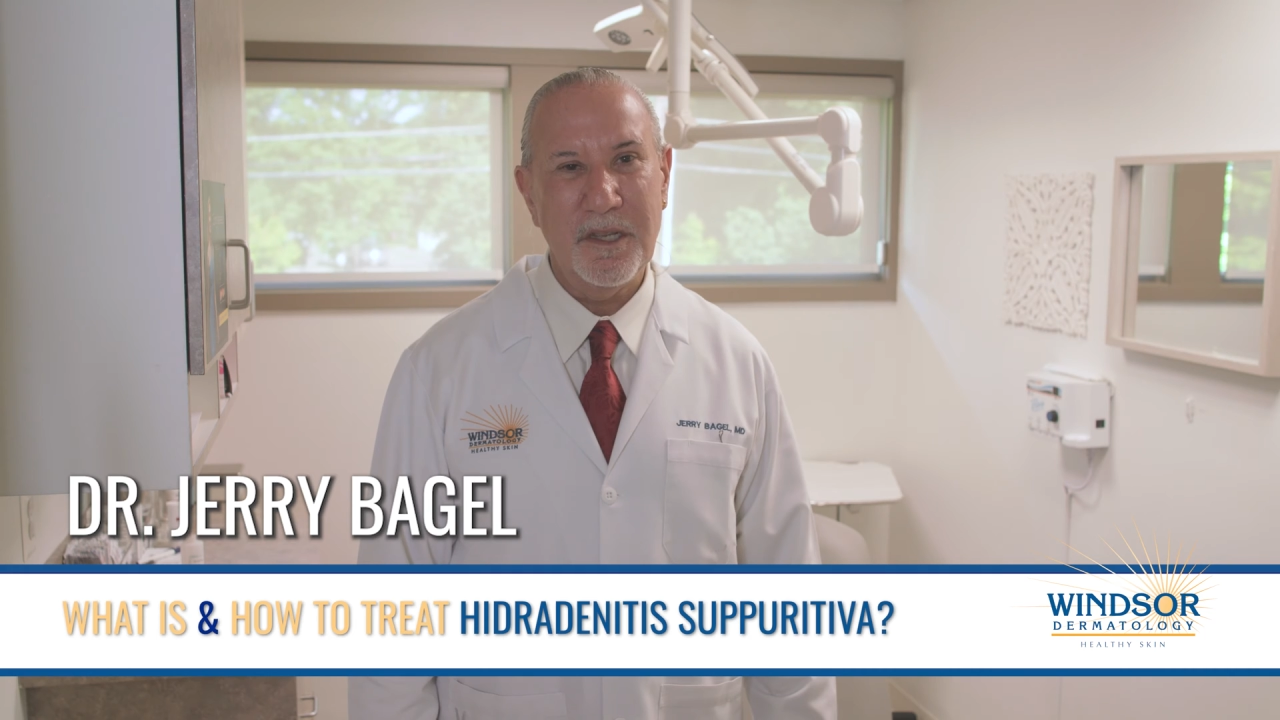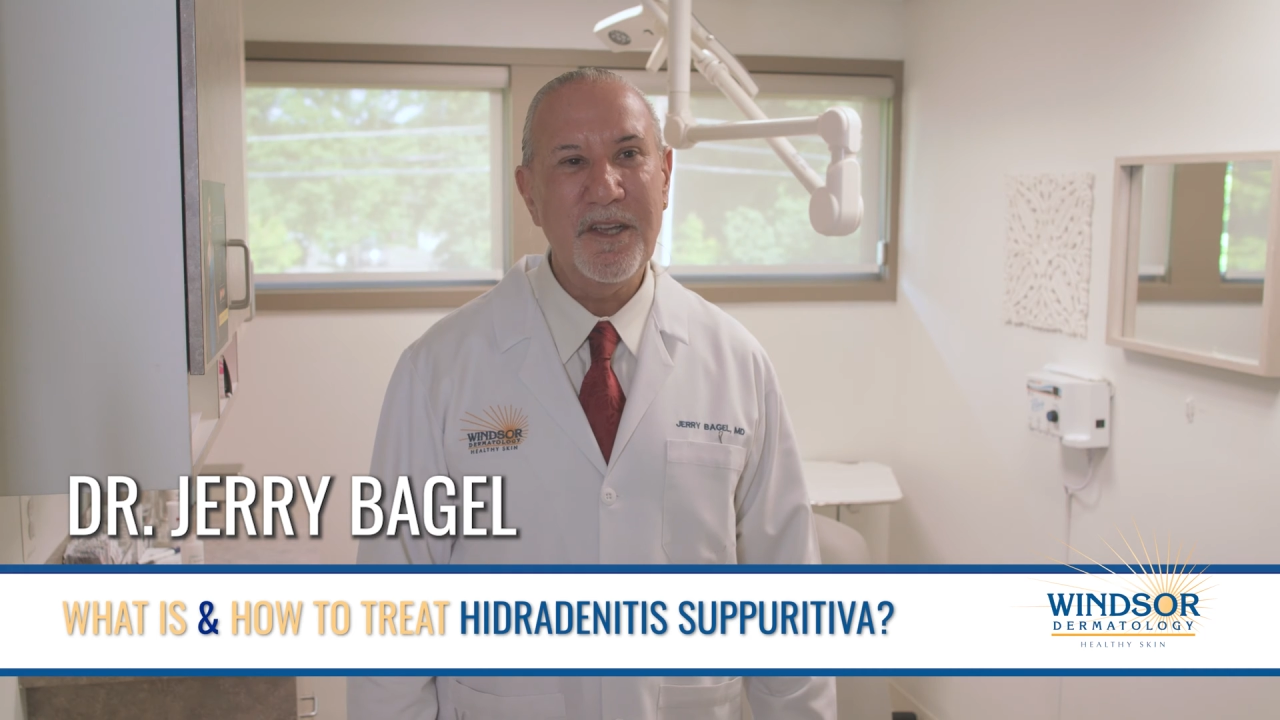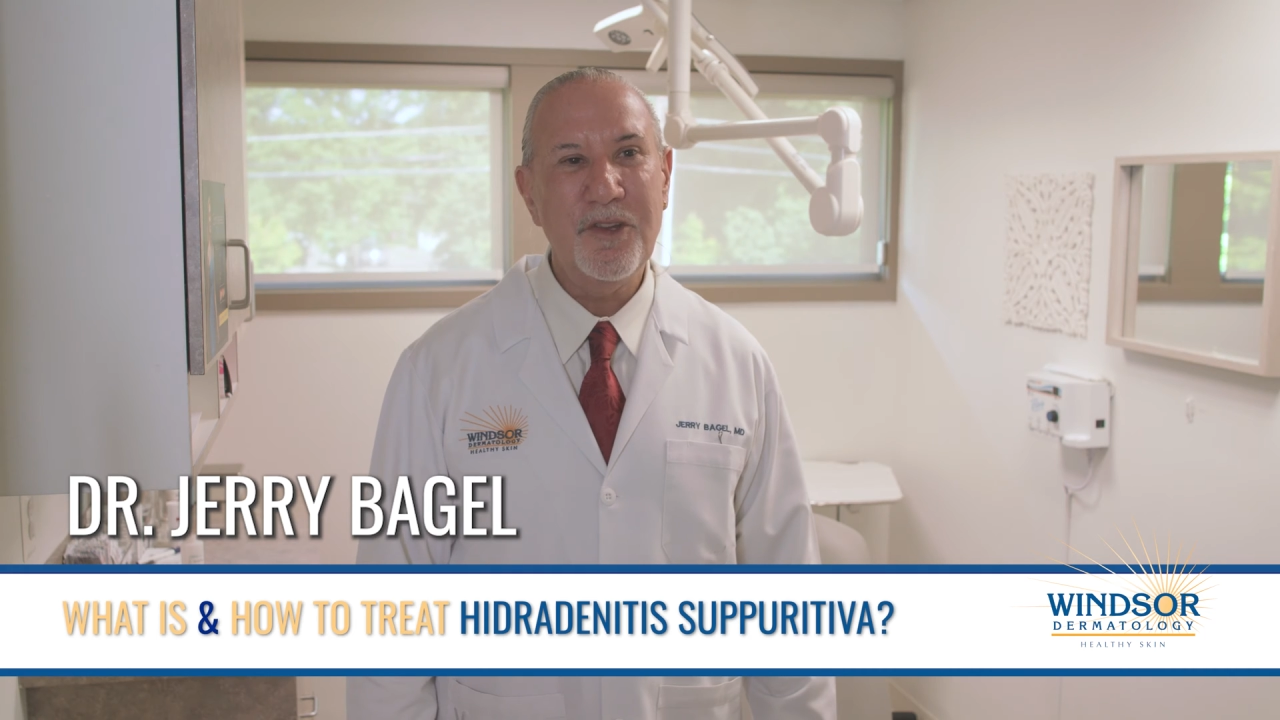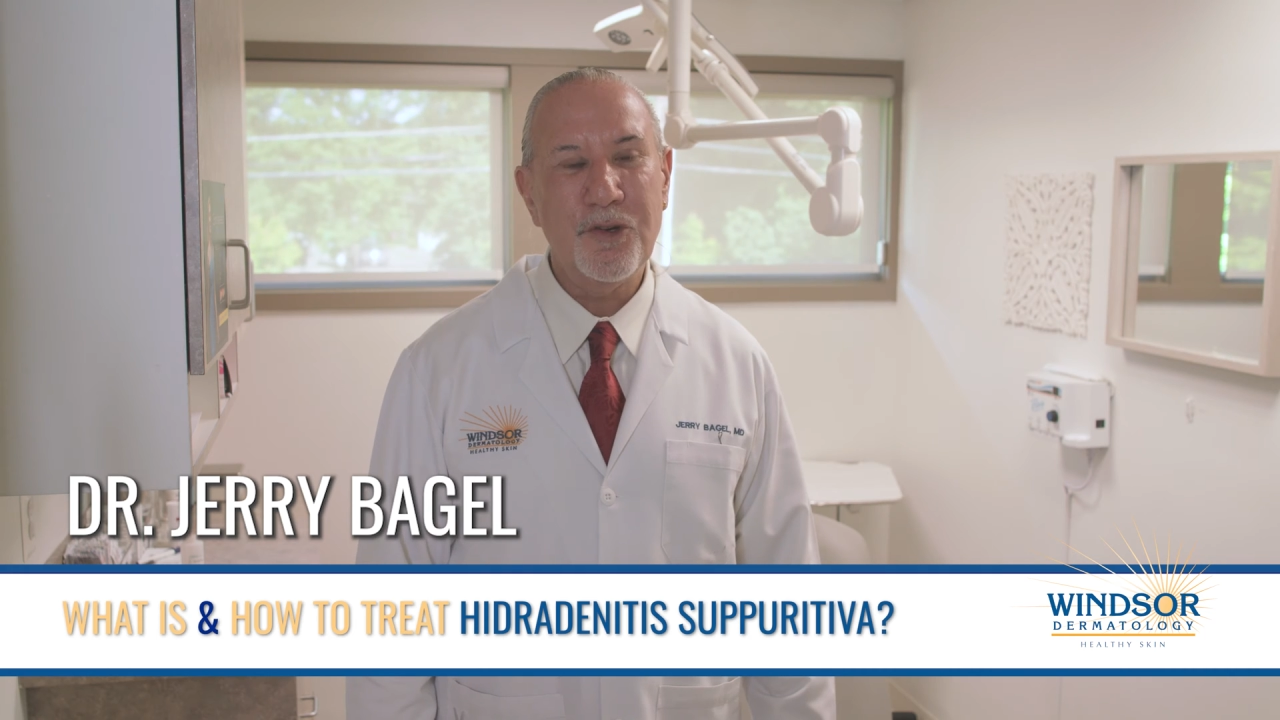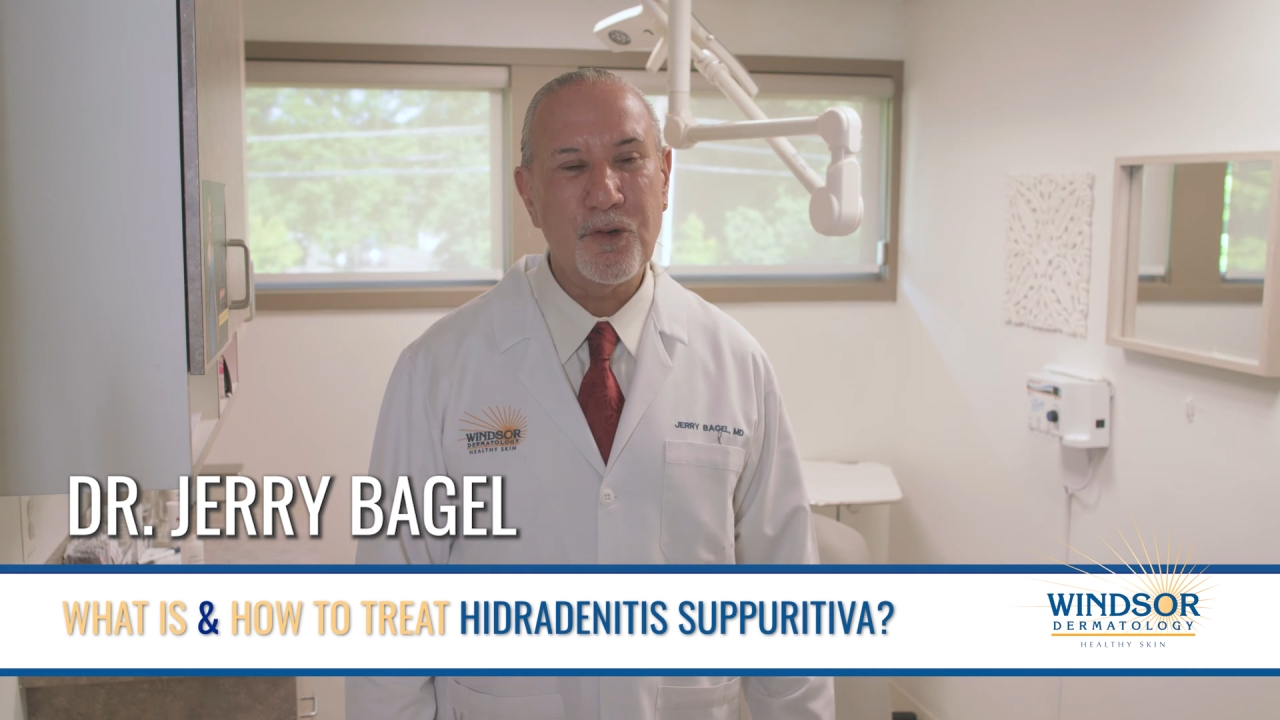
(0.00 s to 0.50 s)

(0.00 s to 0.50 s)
in your